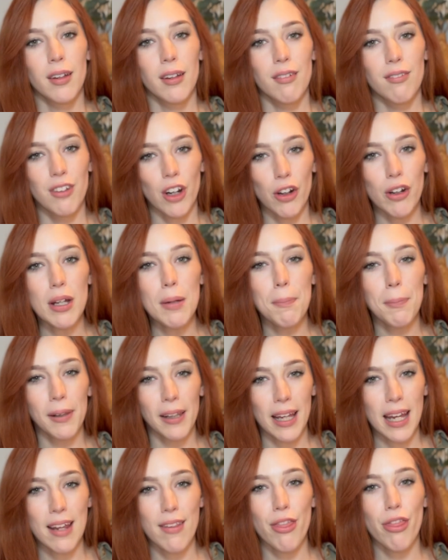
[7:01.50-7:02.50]
very
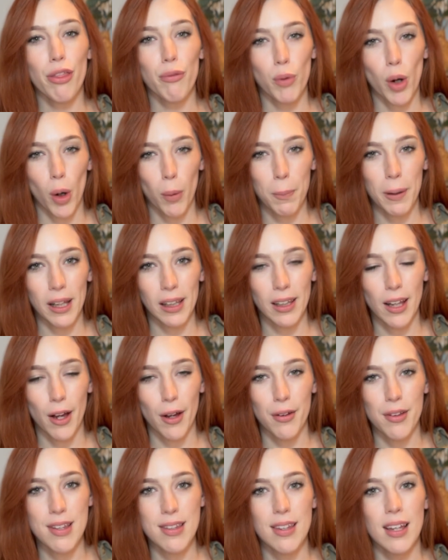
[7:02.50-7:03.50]
plain throw
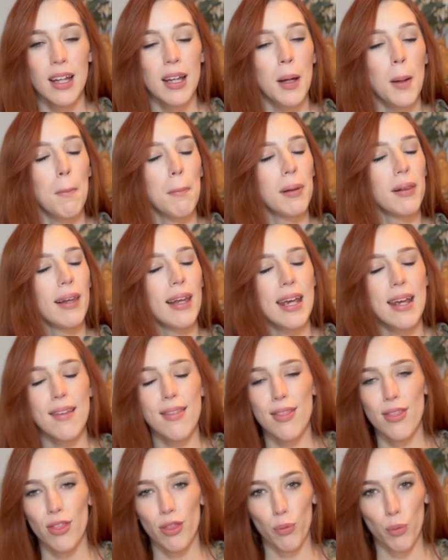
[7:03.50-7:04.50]
pillows,
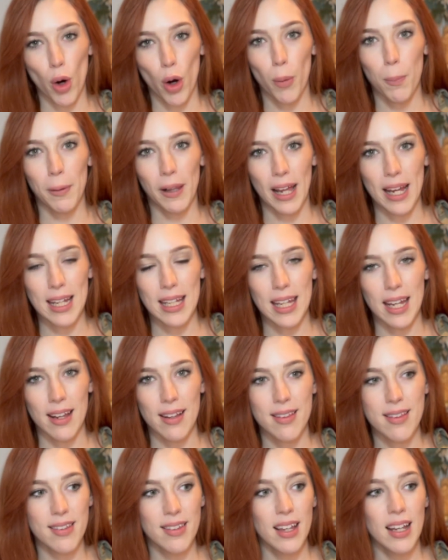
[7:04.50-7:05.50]
plain throw
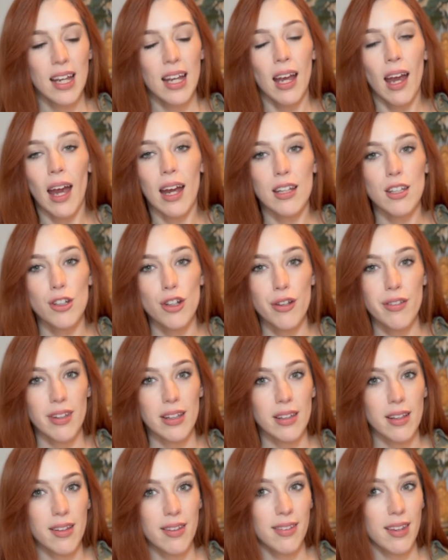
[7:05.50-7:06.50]
blankets, and using
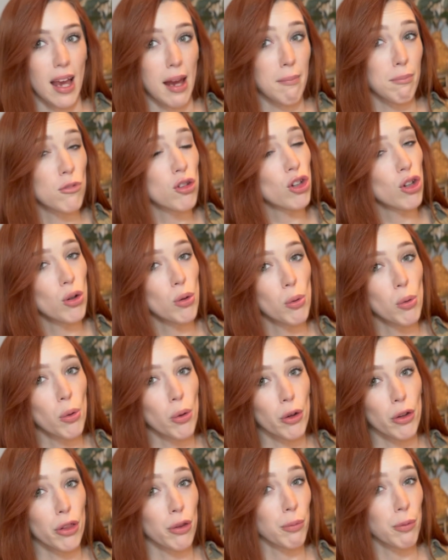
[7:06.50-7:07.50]
the same 2 or
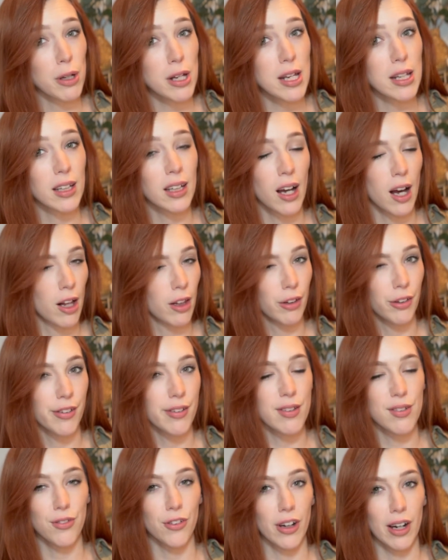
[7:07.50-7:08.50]
3
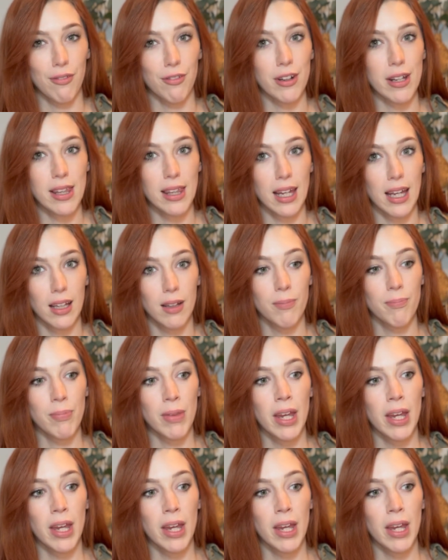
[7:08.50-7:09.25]
colors for everything.